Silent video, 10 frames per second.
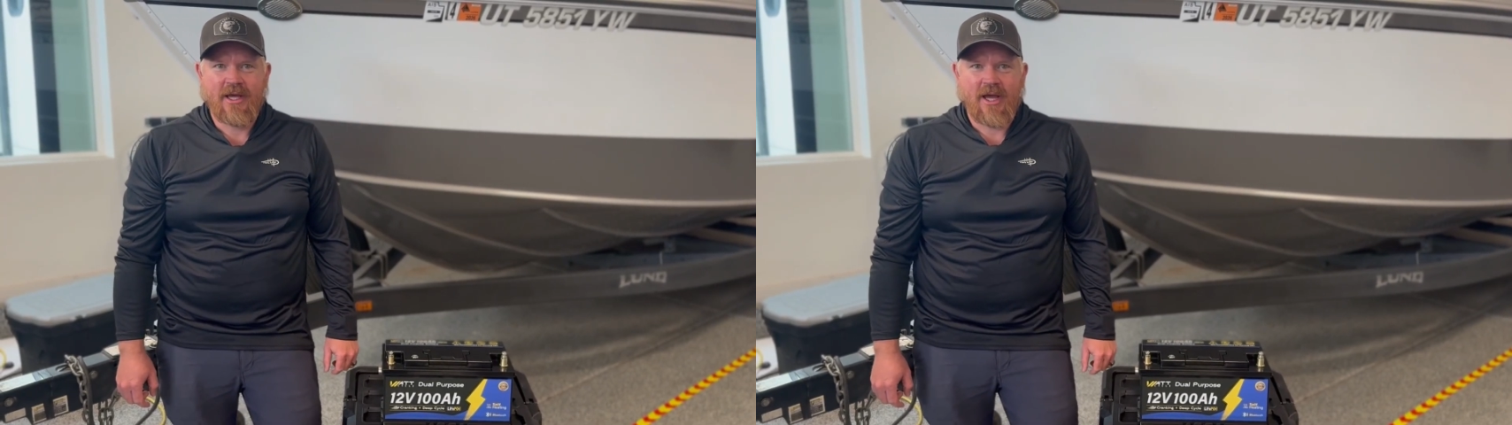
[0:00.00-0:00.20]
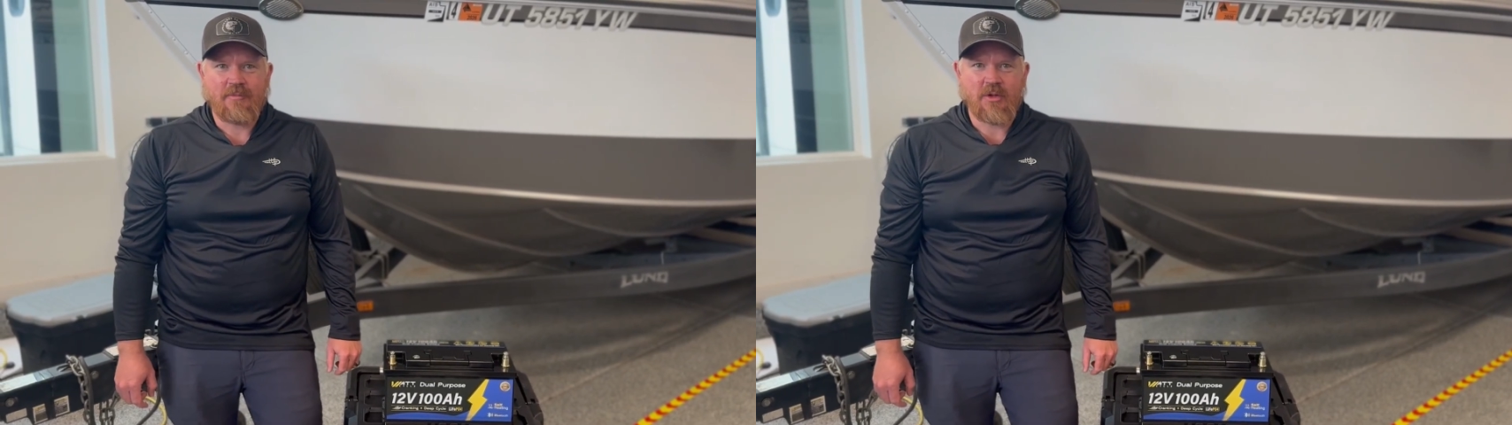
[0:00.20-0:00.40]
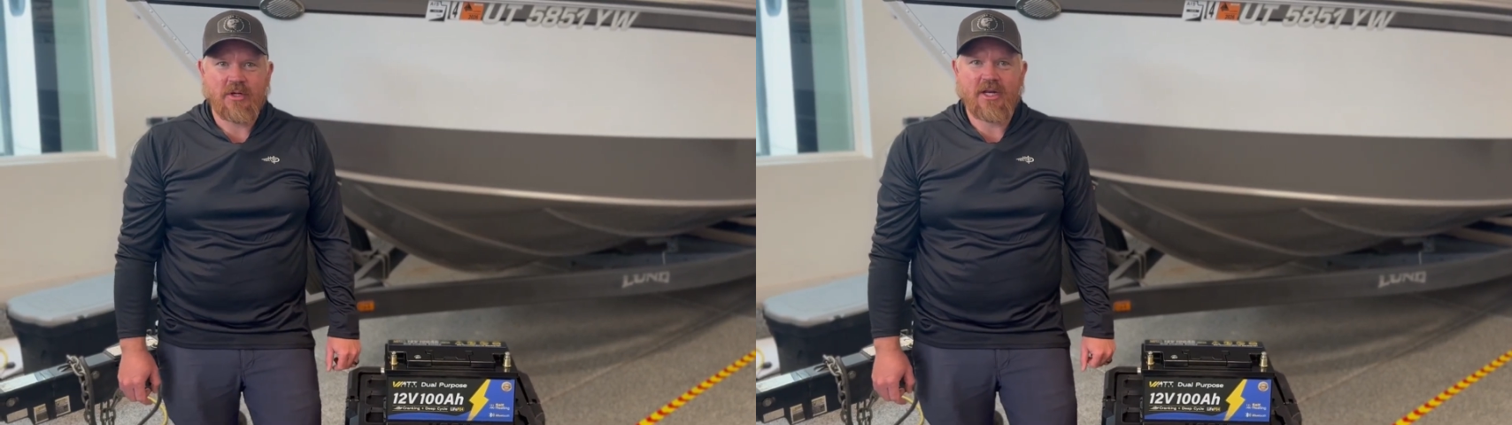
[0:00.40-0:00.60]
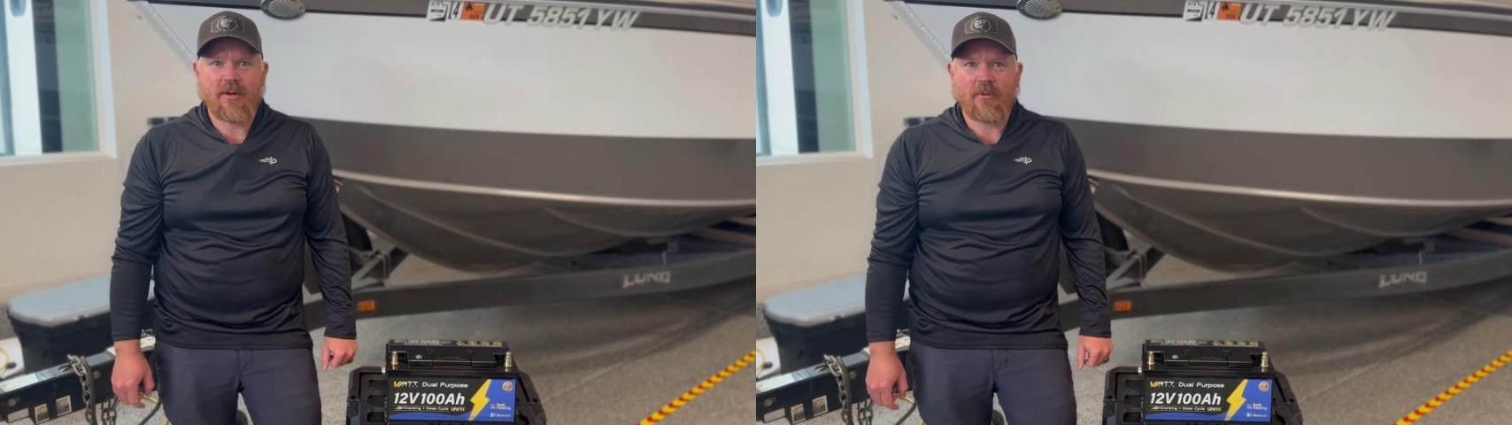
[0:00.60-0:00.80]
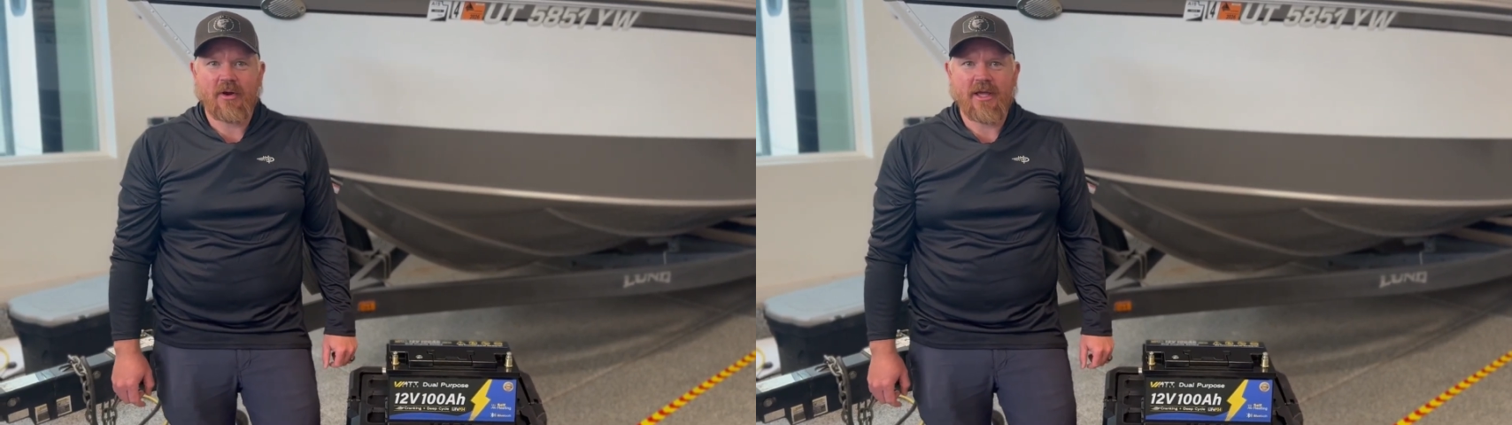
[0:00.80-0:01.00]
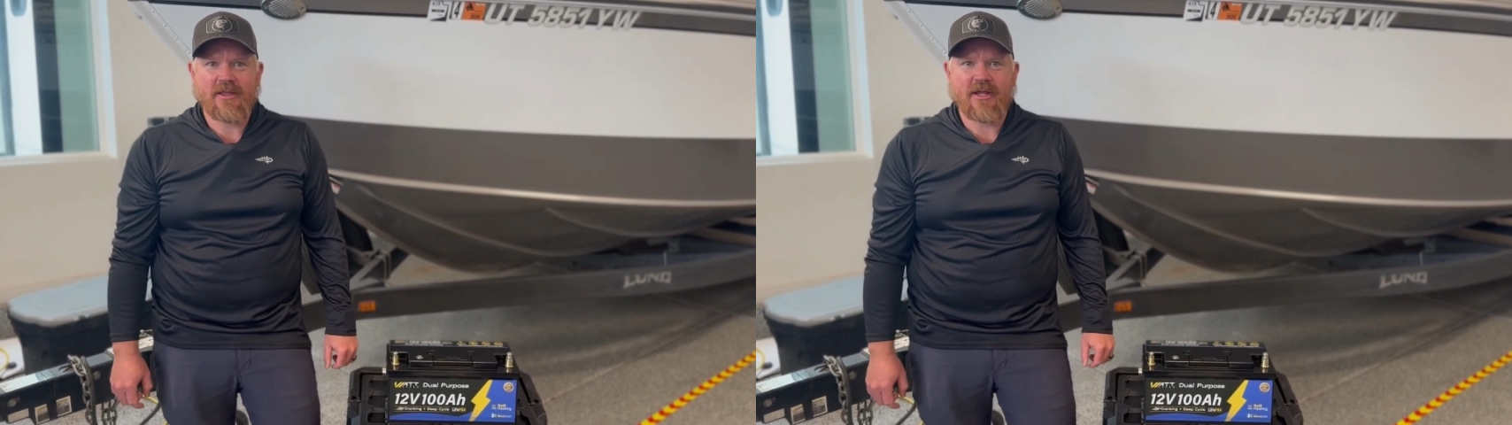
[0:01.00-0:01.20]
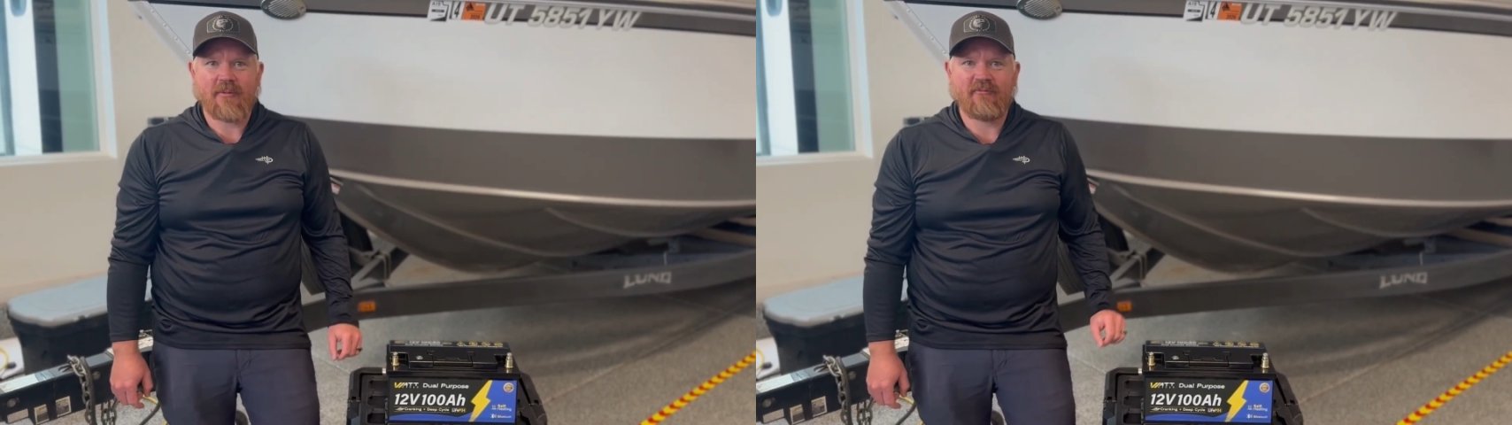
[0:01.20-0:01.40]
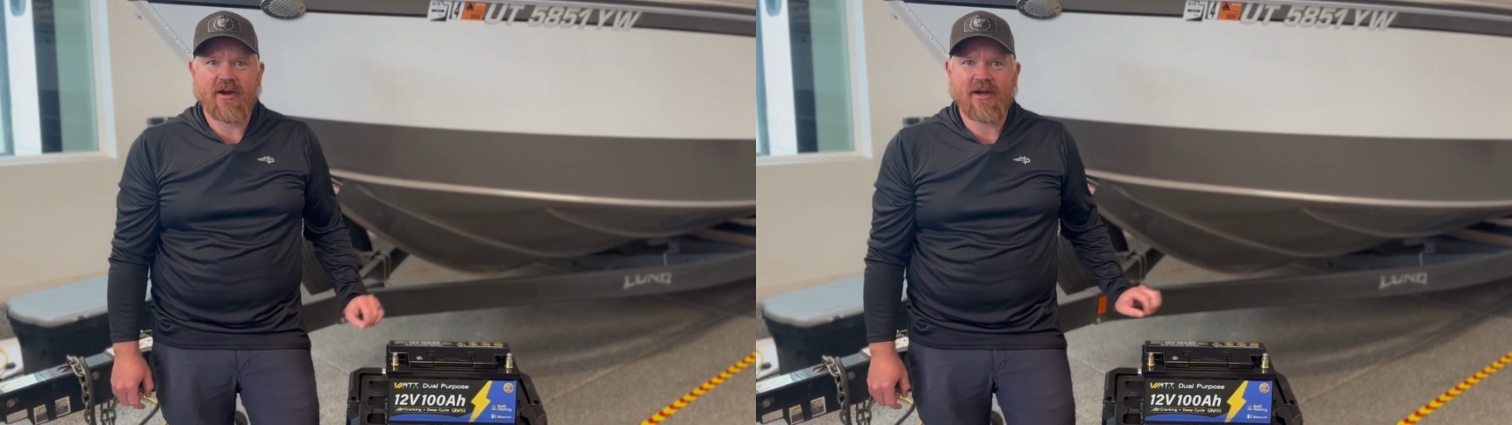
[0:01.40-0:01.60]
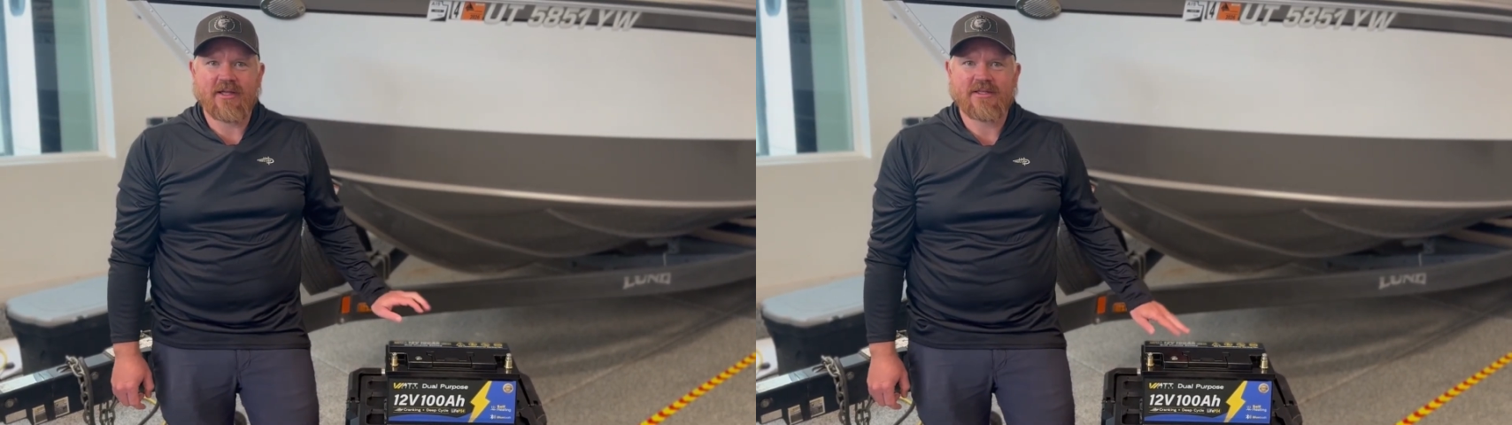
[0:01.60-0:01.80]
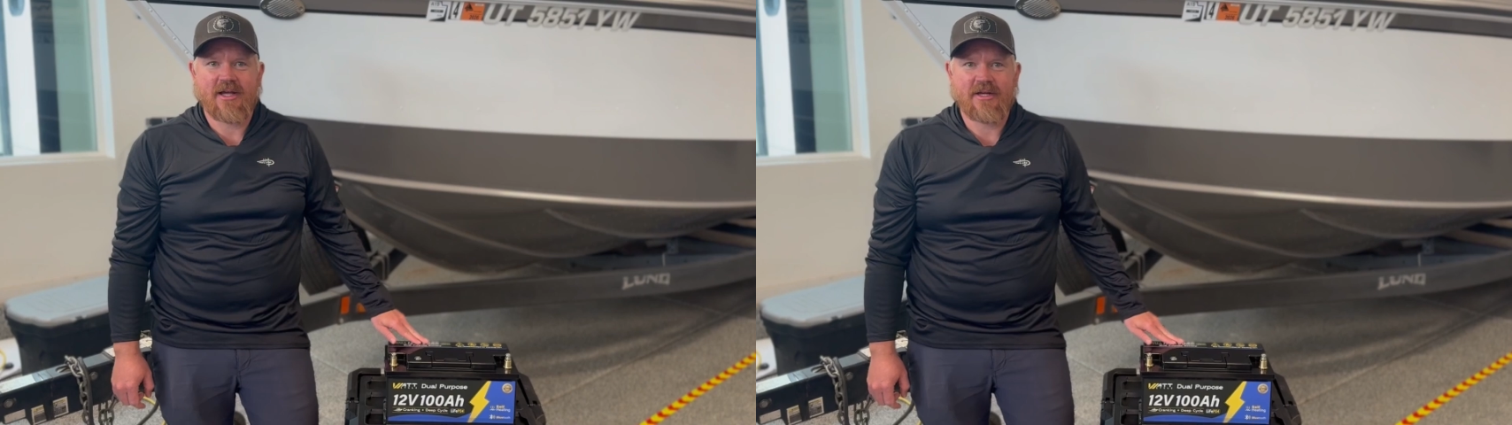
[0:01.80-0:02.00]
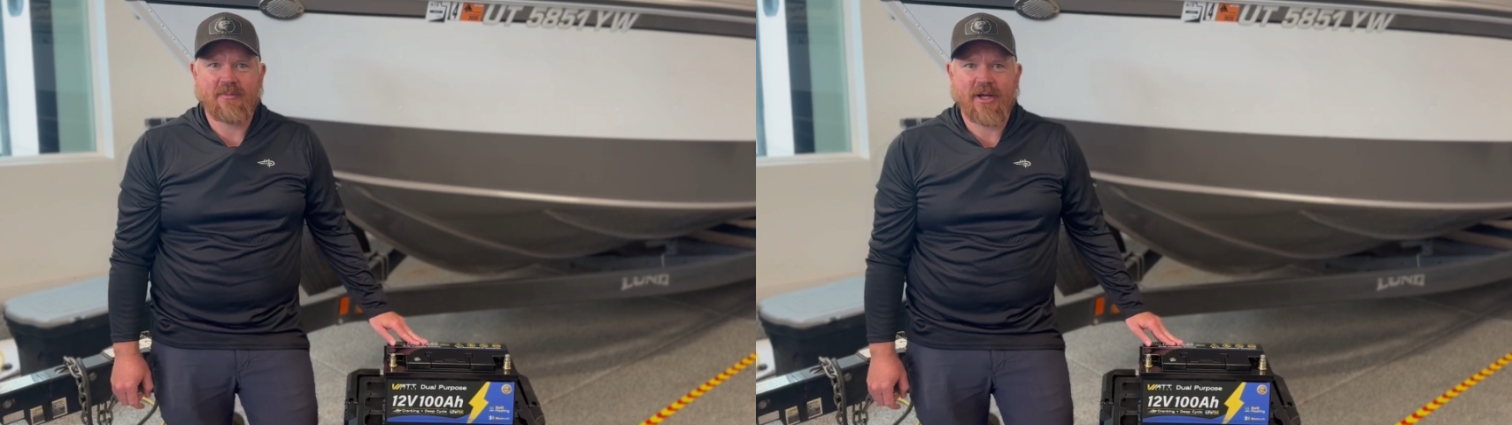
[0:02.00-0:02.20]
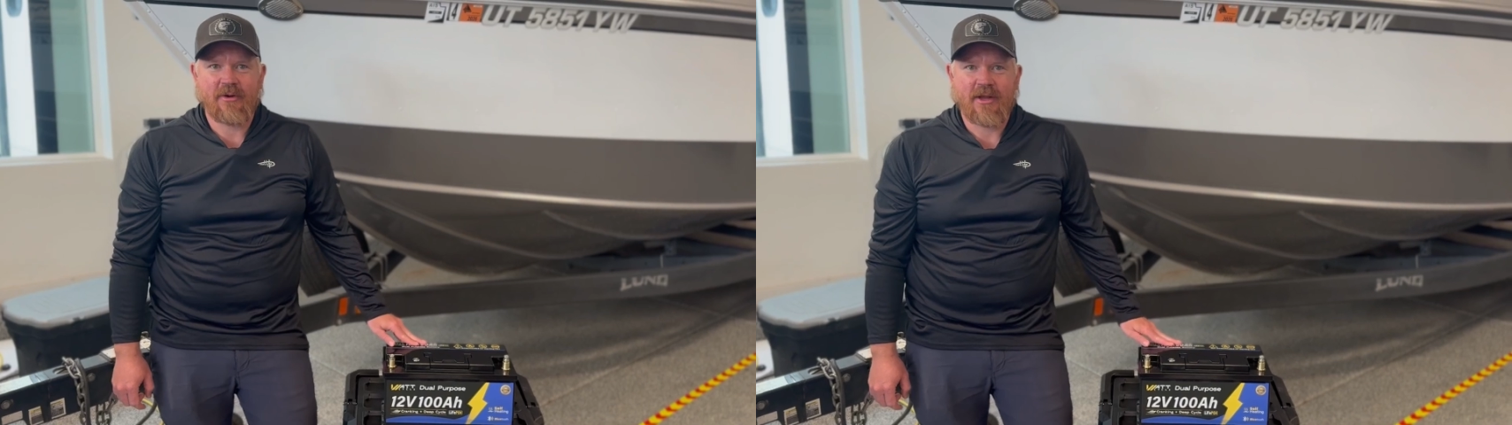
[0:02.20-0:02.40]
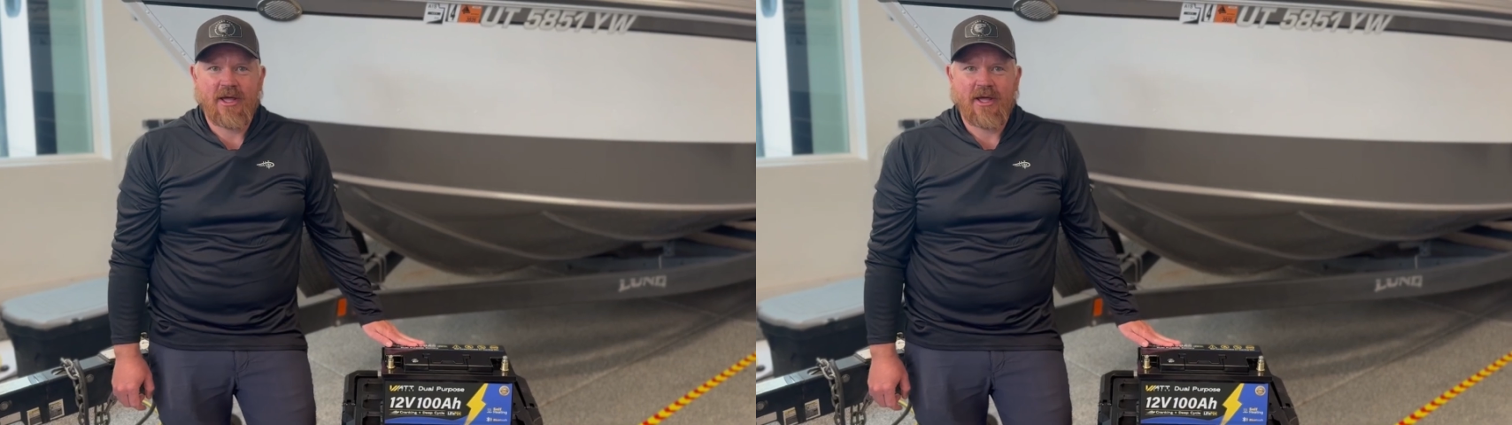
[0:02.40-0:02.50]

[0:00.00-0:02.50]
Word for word: I'm doing an upgrade that I'm very excited about.